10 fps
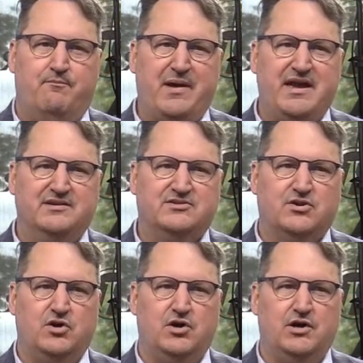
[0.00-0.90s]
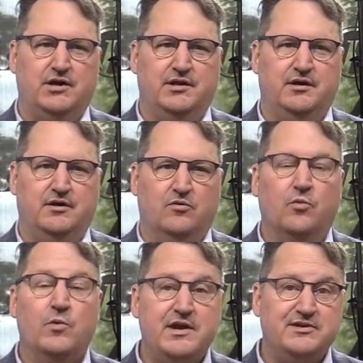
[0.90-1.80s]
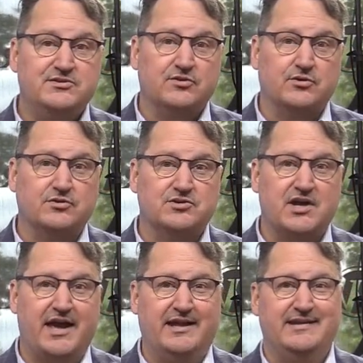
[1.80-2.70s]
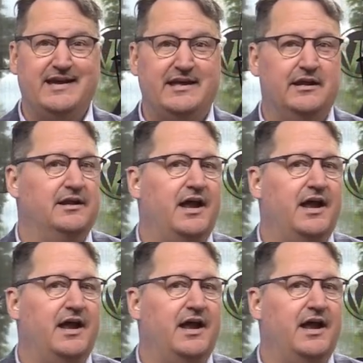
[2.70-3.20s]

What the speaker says: based on research and data,